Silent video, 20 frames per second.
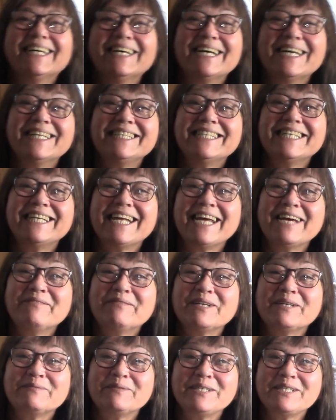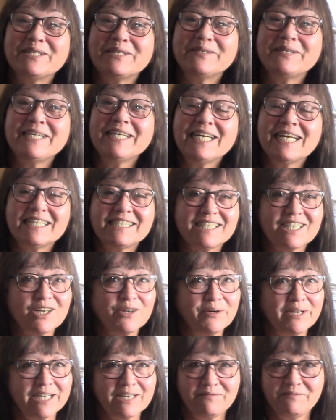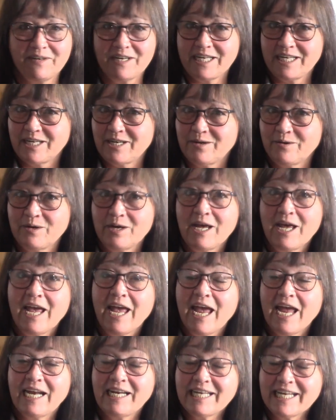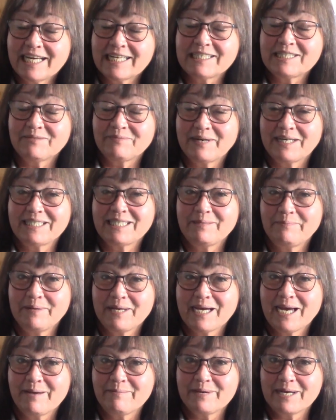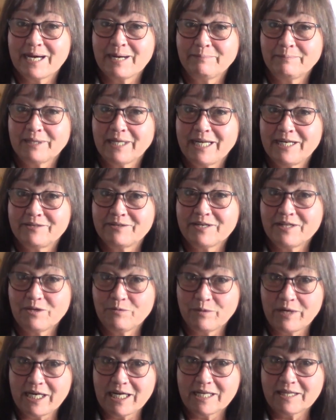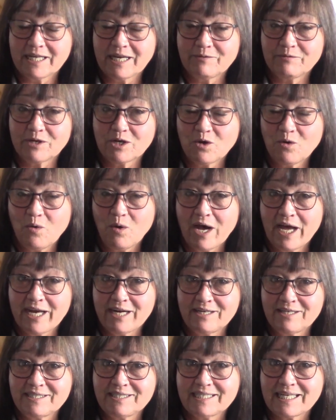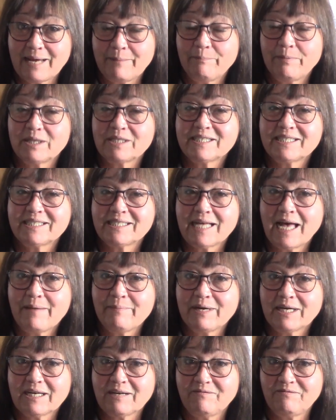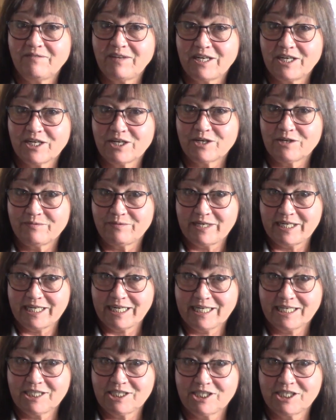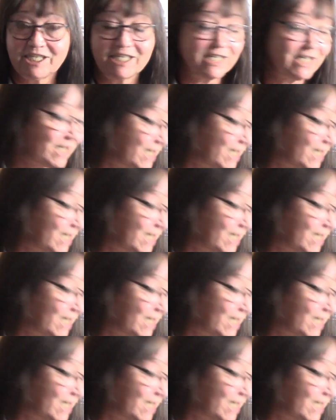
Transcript: Today, what are we doing? It's a quick video. Andy has a recipe coming up later in the week that requires a balsamic vinegar reduction.